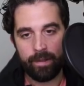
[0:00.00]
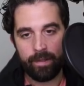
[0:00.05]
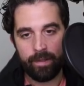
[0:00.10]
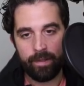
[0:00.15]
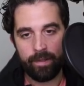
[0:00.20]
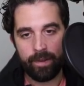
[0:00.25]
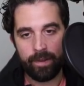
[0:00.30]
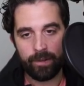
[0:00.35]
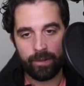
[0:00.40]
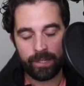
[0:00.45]

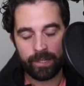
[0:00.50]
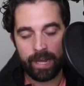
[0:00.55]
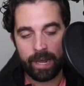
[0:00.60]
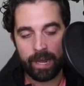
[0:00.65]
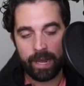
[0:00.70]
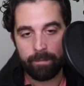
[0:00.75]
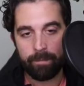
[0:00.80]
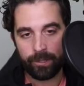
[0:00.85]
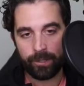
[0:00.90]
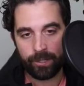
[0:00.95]
there's a
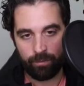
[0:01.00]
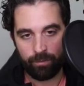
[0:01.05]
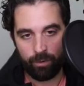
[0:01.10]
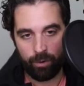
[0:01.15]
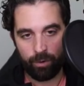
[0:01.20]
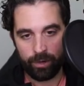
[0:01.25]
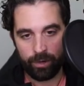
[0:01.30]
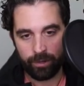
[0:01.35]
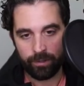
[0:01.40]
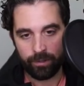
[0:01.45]
10%
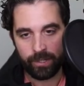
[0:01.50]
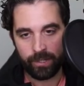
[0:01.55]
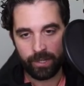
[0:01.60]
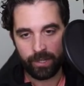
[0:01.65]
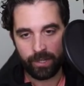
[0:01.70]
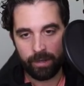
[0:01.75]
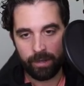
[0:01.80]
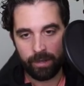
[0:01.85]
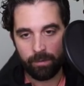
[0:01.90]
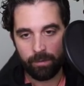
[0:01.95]

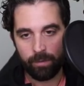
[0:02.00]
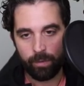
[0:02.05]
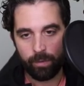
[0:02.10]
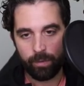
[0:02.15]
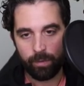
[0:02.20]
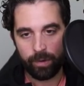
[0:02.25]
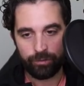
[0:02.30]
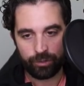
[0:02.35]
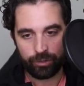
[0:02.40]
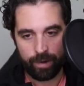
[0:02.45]
royalty when you
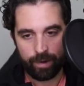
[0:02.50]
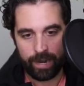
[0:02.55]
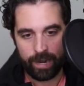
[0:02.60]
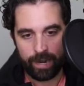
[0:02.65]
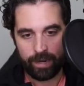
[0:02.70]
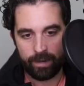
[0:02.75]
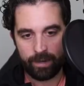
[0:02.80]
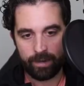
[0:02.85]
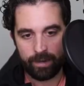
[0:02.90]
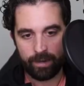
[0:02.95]

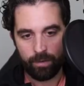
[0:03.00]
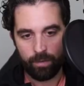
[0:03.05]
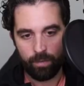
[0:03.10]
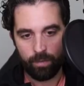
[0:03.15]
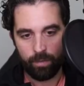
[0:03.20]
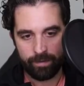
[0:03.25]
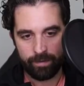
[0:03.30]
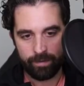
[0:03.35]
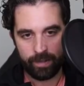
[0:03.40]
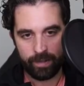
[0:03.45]
trade
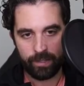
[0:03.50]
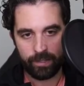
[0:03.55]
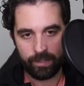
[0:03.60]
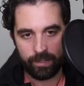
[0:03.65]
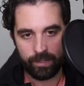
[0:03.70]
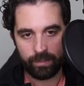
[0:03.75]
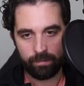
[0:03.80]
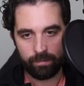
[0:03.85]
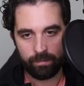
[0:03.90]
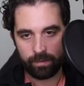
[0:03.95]
one of
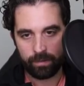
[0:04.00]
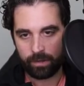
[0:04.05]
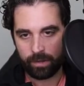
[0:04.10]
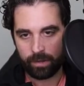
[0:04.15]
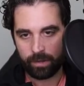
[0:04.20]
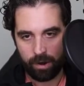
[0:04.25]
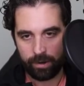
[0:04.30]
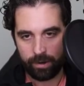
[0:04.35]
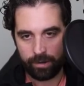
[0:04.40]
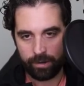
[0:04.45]
these
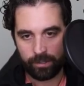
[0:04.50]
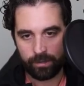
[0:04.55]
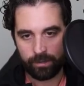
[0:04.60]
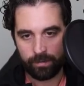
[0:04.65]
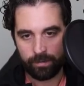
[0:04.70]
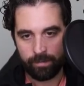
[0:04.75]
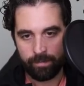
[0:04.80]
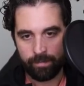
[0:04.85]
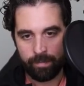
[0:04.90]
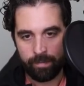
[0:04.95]

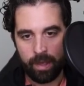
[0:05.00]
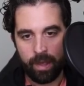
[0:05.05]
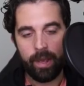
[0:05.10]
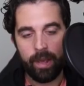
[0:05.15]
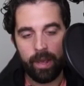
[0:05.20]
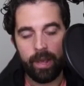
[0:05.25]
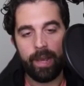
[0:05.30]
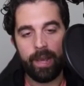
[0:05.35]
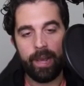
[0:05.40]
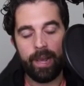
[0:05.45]
cards.
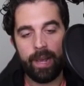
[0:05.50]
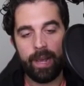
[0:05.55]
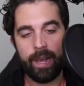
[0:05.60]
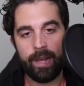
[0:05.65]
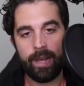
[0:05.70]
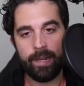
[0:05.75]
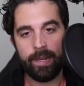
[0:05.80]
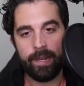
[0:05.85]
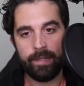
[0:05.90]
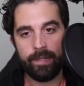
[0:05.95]

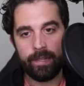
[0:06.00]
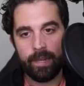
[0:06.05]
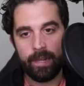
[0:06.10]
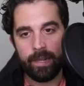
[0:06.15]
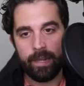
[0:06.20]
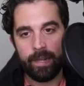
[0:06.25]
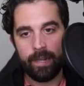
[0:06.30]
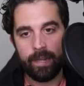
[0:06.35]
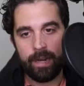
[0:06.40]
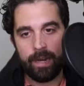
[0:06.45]
And
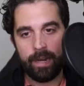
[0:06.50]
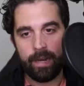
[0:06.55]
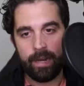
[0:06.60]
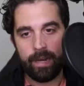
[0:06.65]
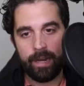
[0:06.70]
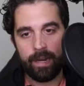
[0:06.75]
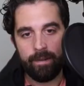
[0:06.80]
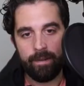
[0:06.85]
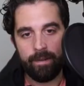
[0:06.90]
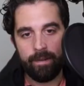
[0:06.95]

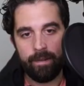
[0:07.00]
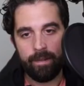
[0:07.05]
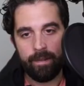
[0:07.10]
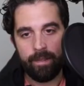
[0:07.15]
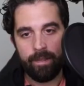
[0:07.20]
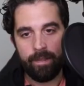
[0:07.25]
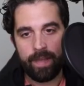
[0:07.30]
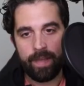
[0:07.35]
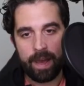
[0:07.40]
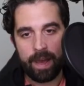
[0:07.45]

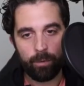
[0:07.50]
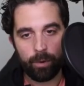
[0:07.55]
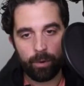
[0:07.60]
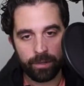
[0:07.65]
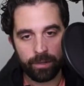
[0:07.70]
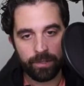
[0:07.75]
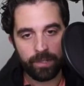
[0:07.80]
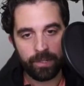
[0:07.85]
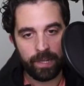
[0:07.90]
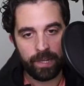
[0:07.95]
that
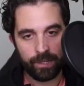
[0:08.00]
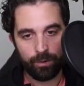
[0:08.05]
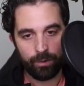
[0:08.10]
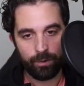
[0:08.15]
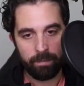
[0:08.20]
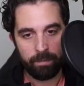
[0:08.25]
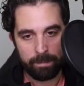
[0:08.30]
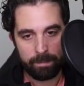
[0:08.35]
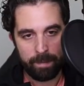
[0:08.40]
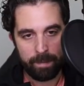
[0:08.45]
royalty is
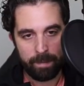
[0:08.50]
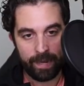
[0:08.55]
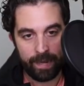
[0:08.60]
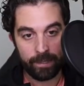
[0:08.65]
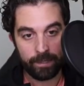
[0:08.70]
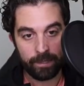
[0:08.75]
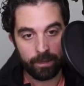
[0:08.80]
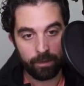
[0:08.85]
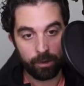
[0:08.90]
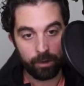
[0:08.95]
normally
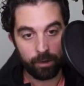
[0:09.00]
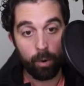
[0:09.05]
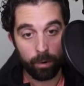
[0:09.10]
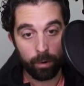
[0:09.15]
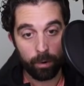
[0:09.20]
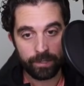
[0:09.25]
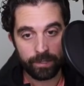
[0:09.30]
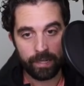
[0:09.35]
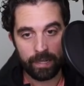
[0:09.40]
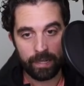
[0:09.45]
paid to the
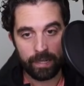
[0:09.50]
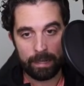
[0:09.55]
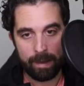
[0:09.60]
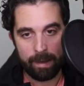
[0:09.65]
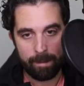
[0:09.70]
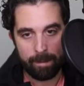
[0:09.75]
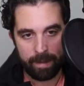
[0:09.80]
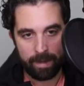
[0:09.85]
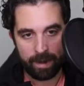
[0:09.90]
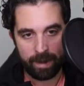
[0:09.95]
core team
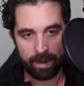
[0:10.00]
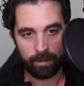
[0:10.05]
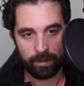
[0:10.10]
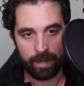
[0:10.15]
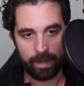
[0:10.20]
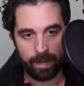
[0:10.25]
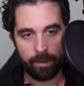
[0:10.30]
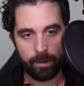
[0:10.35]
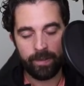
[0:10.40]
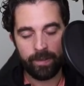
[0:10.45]
at
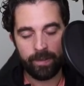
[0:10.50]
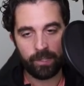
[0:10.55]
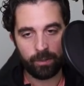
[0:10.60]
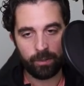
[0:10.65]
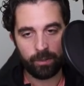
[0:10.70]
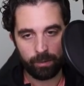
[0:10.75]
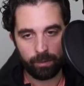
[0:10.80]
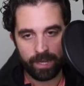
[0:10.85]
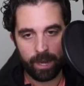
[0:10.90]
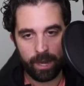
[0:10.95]
Parallel. This
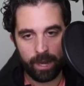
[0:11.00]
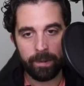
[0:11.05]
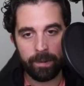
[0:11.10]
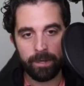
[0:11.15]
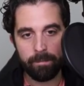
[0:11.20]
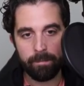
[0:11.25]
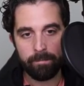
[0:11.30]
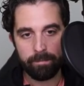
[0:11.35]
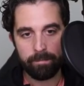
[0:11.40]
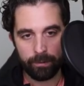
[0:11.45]
is what's
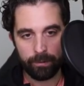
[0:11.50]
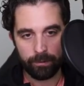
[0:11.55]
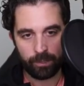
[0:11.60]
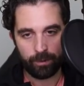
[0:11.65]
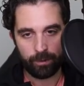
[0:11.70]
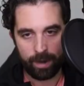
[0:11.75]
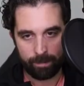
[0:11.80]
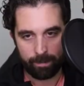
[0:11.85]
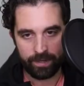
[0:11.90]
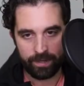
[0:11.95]
helping to
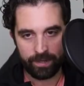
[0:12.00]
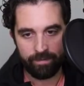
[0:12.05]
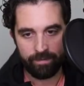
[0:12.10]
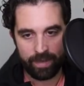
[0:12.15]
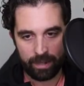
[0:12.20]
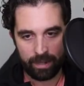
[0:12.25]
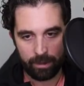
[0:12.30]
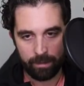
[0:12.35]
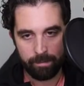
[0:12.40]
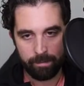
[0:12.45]
bootstrap the
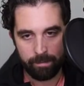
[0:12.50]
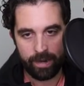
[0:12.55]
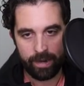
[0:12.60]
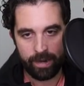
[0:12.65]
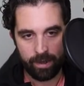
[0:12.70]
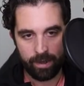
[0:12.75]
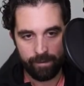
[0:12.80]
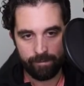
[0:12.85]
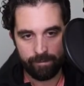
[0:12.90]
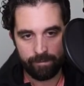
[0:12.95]
development
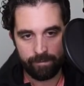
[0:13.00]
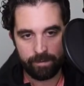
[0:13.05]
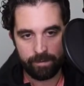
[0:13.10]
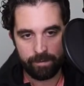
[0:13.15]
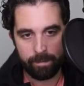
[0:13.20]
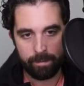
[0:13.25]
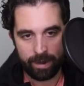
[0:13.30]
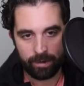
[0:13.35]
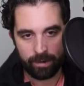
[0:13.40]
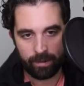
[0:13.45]
of the
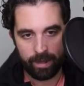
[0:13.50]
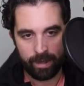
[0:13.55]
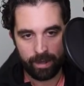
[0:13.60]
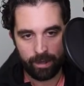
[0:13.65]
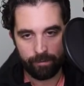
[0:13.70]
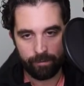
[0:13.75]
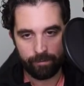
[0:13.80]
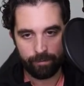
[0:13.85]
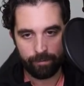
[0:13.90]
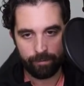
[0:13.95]

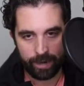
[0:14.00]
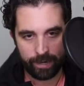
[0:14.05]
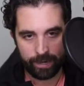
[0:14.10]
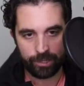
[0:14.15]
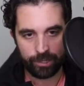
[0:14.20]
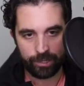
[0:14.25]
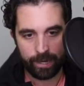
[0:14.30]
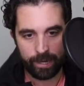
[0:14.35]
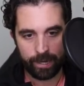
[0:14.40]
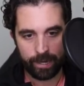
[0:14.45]
Parallel
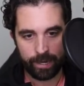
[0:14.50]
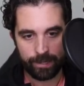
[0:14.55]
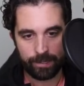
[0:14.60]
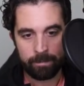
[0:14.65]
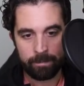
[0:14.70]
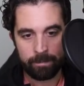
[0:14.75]
franchise.